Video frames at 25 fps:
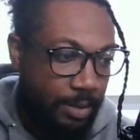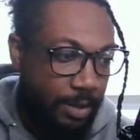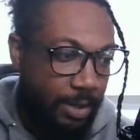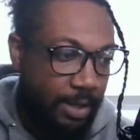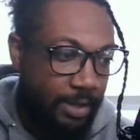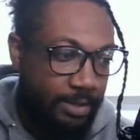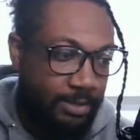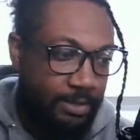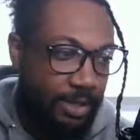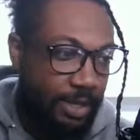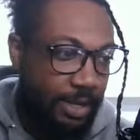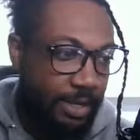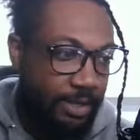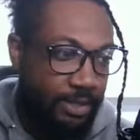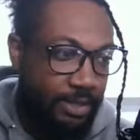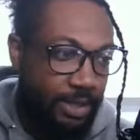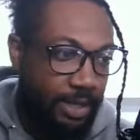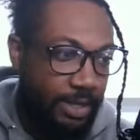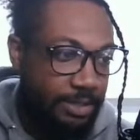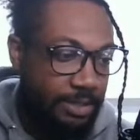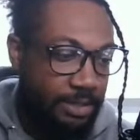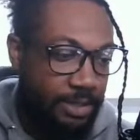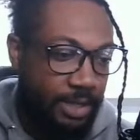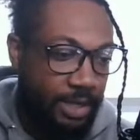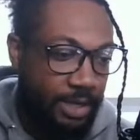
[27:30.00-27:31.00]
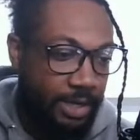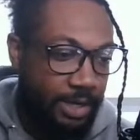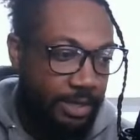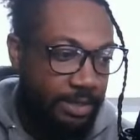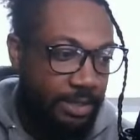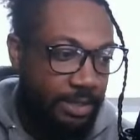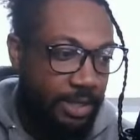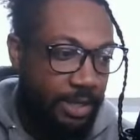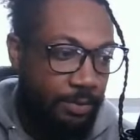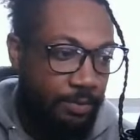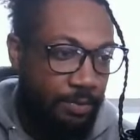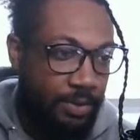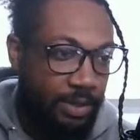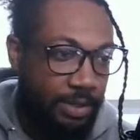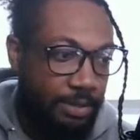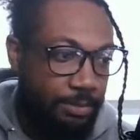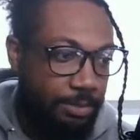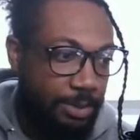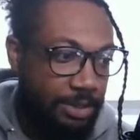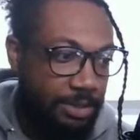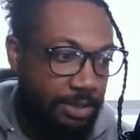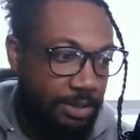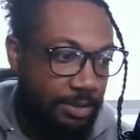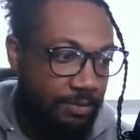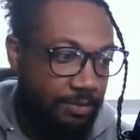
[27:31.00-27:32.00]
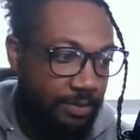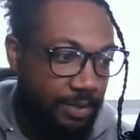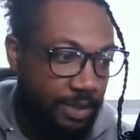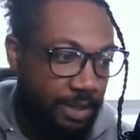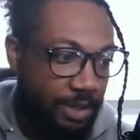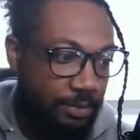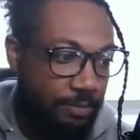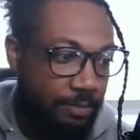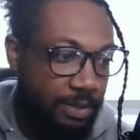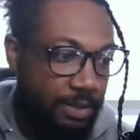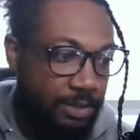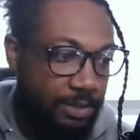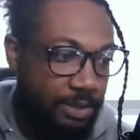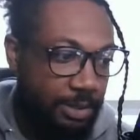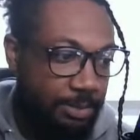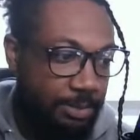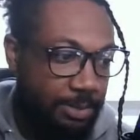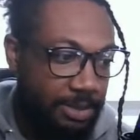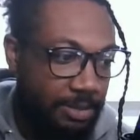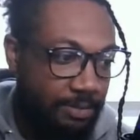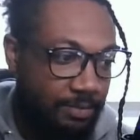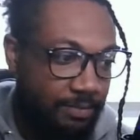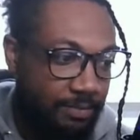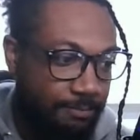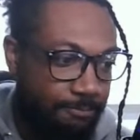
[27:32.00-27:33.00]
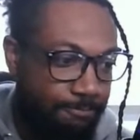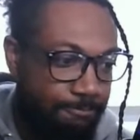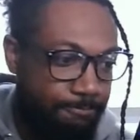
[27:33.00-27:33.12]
I just got to read this myself. I got to read this myself.